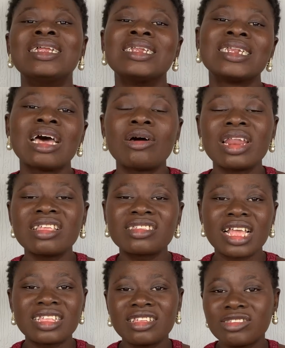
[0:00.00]
Now let's
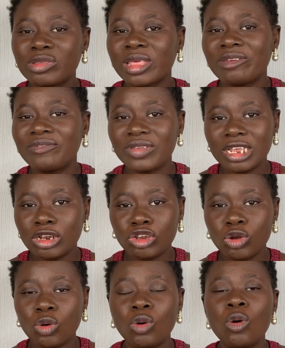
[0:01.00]
get into the
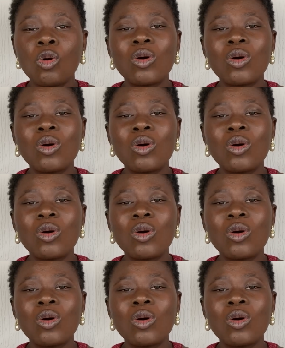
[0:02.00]
video.